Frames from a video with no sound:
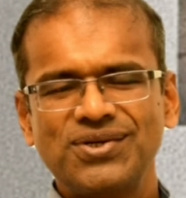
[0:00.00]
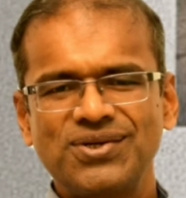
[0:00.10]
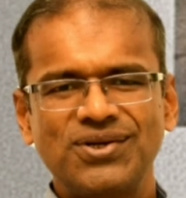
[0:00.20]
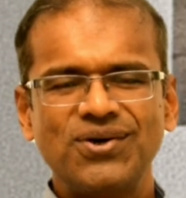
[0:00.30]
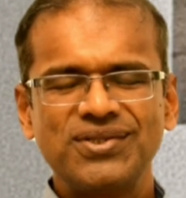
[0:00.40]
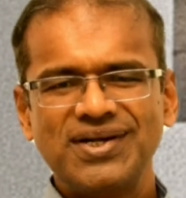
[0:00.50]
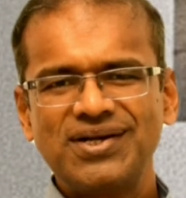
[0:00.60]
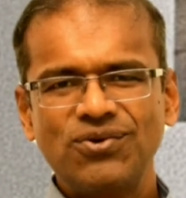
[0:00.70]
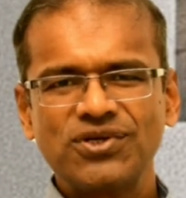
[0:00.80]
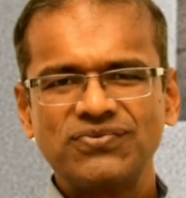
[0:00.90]
Now it
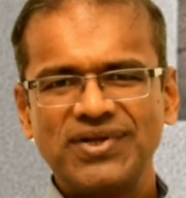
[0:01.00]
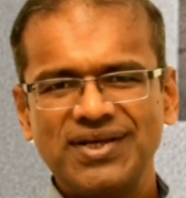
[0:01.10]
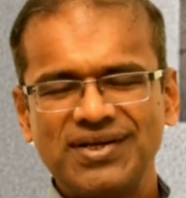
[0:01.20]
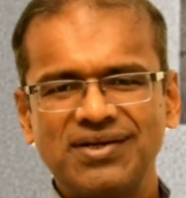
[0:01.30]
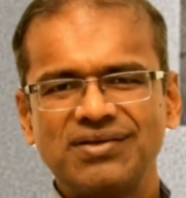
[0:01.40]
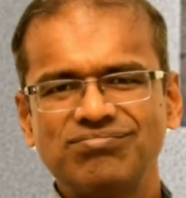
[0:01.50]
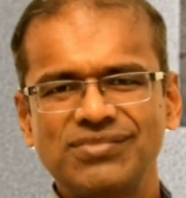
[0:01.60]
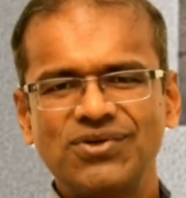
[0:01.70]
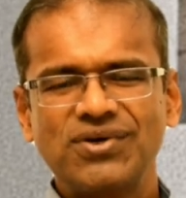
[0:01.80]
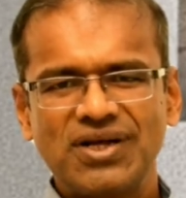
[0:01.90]
looks very
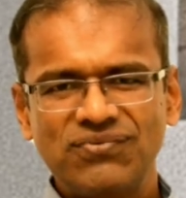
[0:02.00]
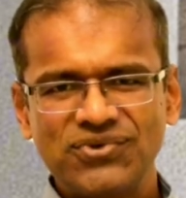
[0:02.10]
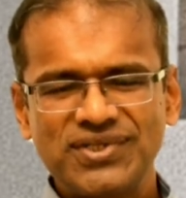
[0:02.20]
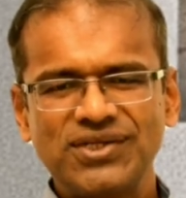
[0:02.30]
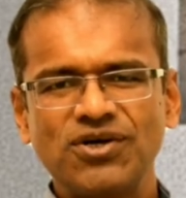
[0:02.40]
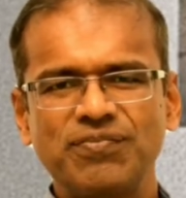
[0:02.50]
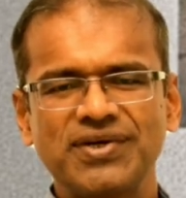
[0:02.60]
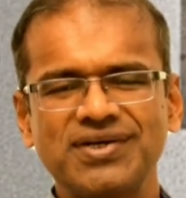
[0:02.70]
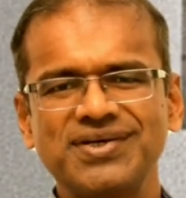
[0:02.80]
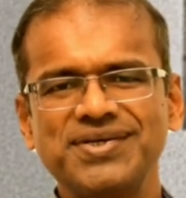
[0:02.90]
confusing
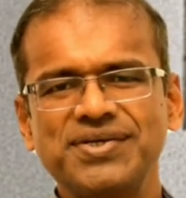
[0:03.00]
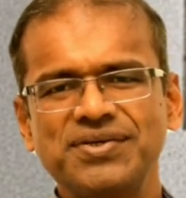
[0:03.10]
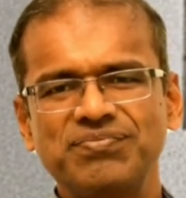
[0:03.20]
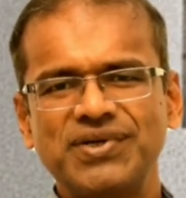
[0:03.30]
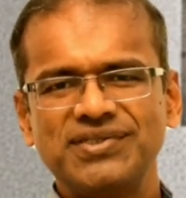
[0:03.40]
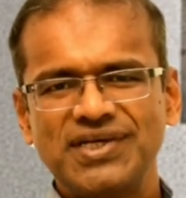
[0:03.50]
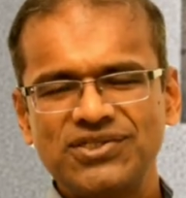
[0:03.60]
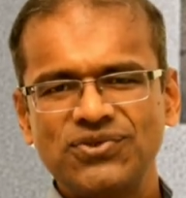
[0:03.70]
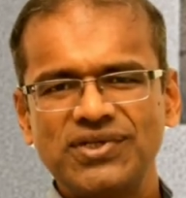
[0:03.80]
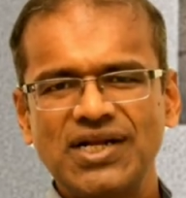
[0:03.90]
topic, but just
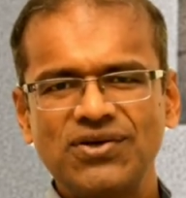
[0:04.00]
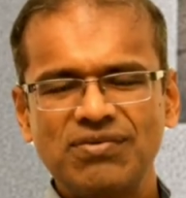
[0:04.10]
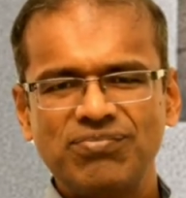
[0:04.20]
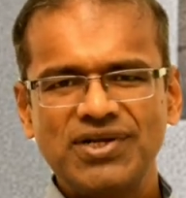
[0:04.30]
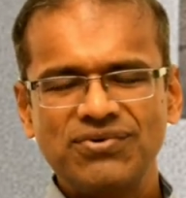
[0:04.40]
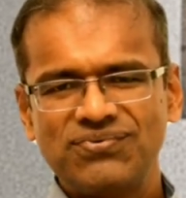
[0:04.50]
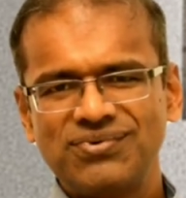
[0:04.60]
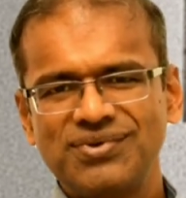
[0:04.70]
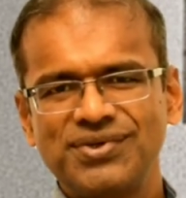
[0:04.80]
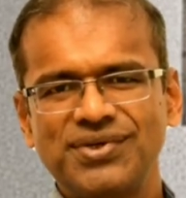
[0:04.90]
to tell you in brief,
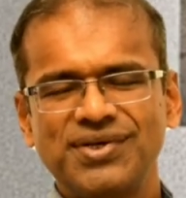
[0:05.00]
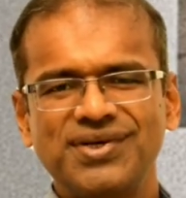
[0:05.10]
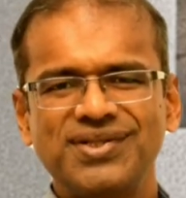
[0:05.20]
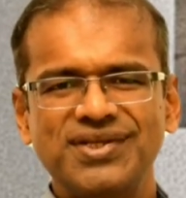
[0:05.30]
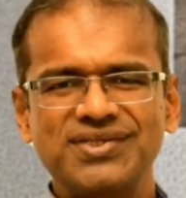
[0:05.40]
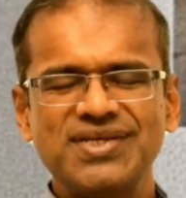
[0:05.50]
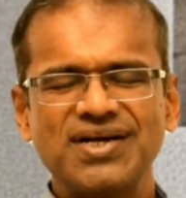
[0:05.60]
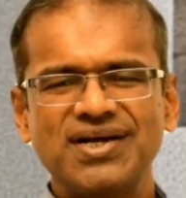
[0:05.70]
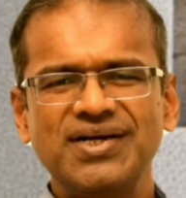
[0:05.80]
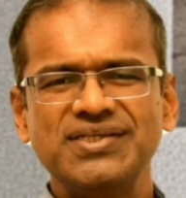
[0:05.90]
this is a
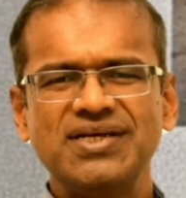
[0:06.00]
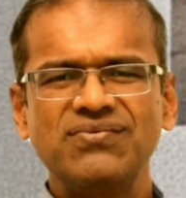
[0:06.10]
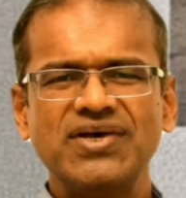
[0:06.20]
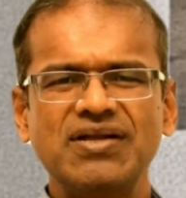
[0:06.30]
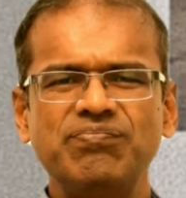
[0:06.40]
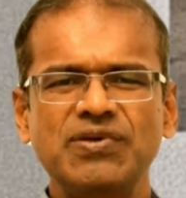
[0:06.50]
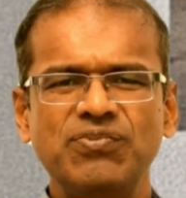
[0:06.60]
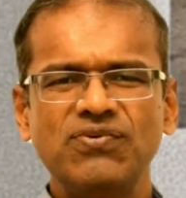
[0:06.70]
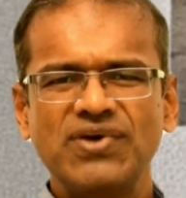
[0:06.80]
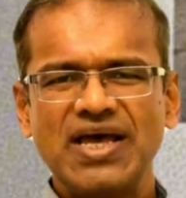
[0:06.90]
condition where
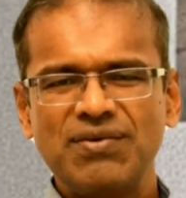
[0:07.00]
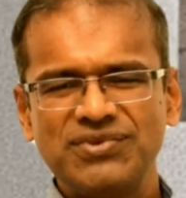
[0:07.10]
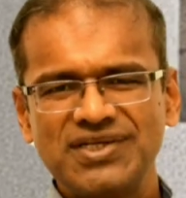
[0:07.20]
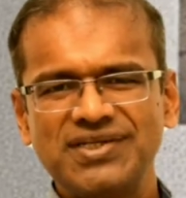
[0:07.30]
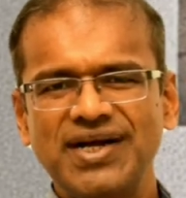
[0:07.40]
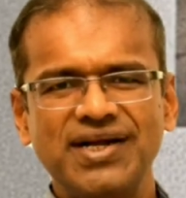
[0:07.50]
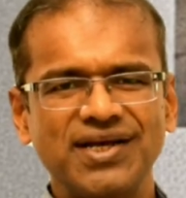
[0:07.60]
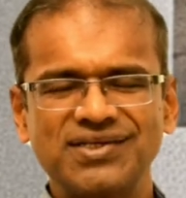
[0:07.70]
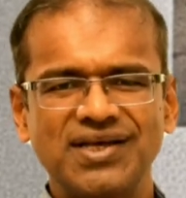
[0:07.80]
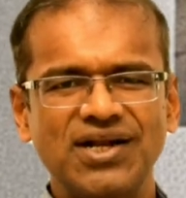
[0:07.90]
people have just
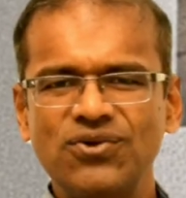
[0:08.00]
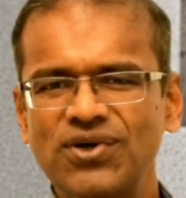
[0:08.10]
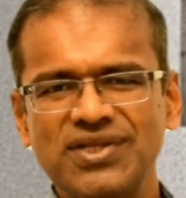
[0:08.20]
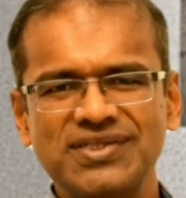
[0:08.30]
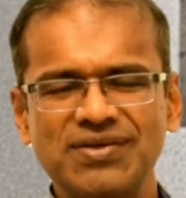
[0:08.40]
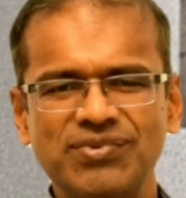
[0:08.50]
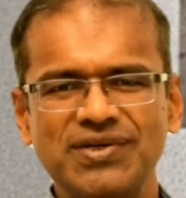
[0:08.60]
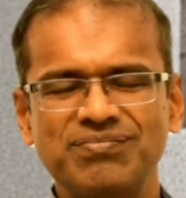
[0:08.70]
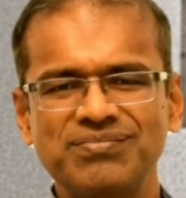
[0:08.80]
headaches and no other symptom,